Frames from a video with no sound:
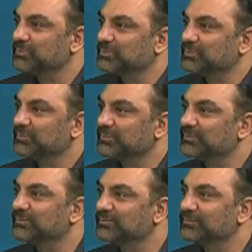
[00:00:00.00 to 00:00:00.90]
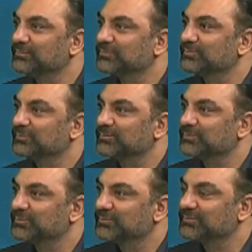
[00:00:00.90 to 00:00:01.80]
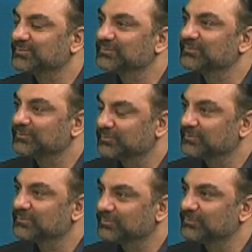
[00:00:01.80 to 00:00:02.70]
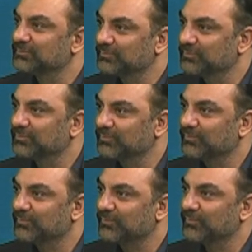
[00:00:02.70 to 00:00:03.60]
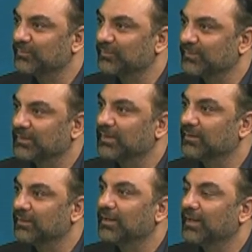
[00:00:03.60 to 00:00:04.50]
I think, when this is done from the carrier, that missiles attack happened.